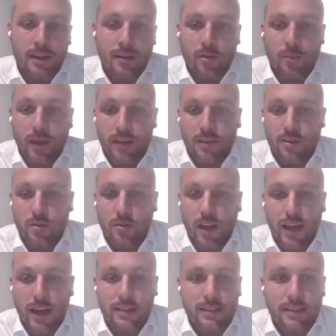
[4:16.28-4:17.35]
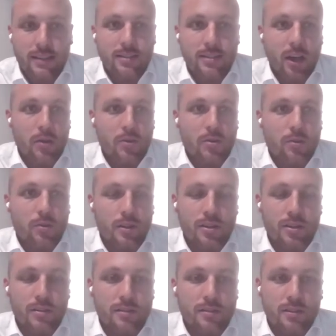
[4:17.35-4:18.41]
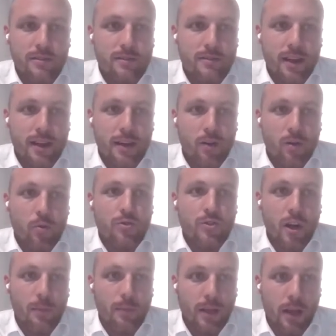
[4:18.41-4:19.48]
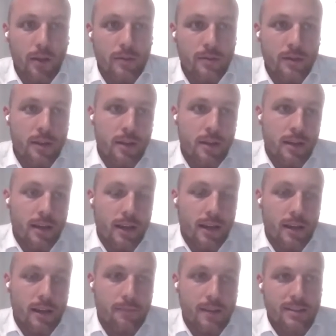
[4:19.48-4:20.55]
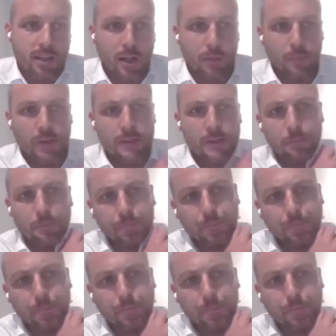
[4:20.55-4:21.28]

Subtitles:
down to about 2 days in total, which is just all-time lows. Next slide, please.